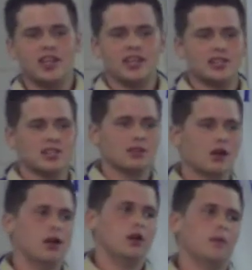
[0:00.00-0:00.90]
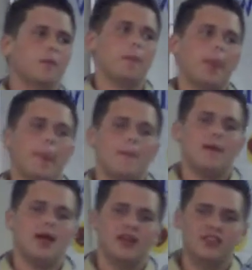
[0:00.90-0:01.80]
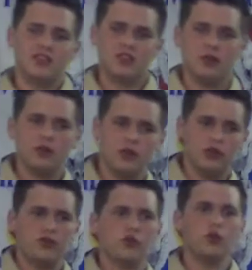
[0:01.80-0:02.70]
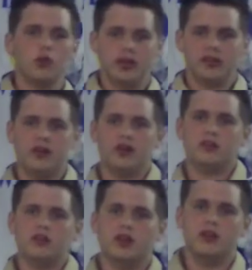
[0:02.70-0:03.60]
takes as long as your schooling does.